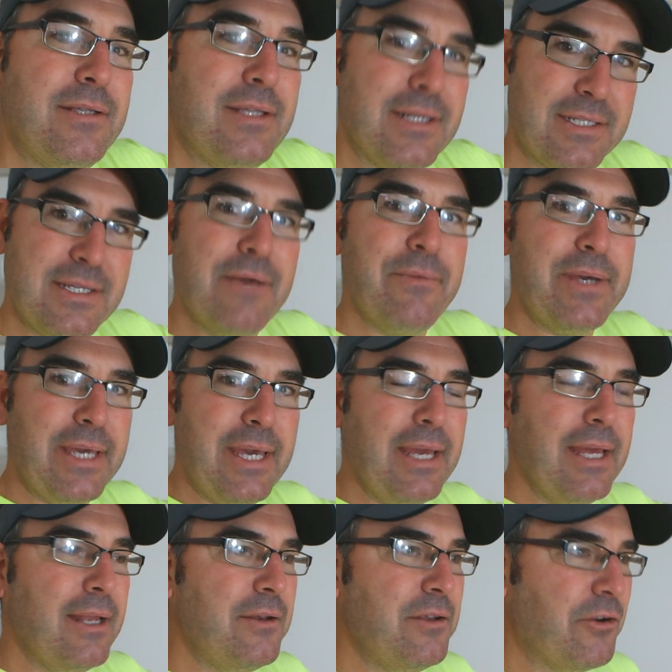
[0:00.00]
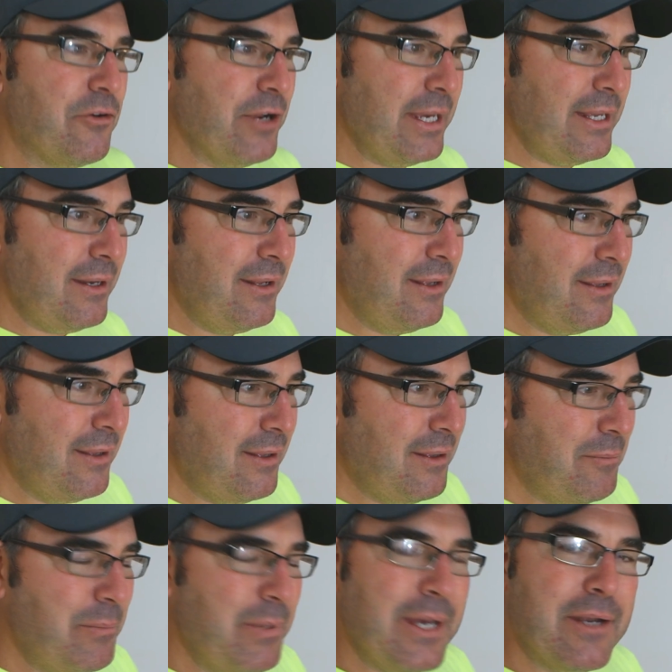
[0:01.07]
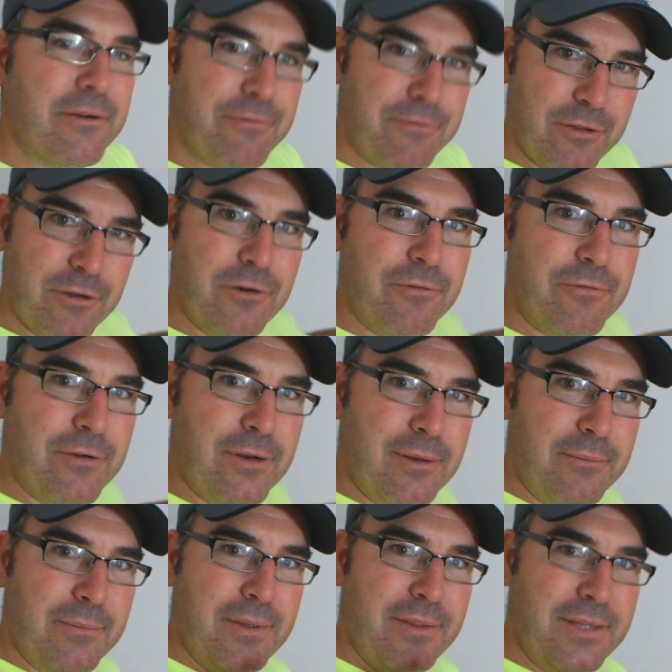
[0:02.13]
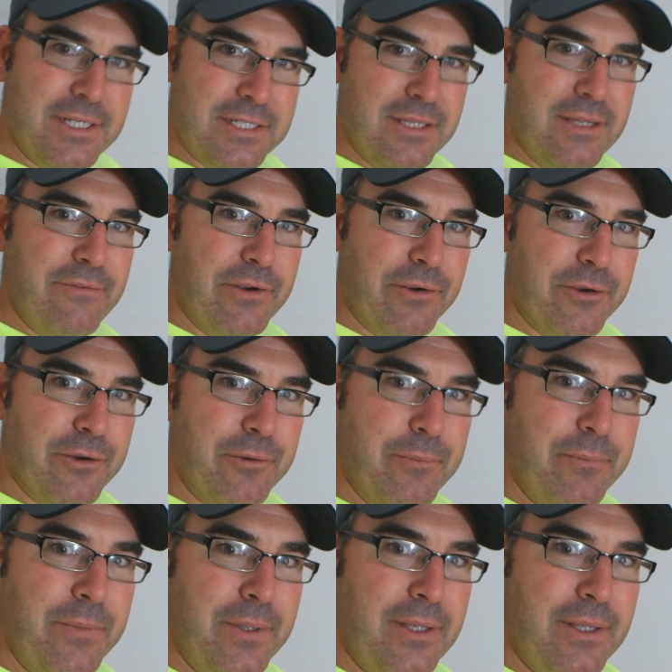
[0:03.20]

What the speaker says: to the extent we can to create better flow from this living room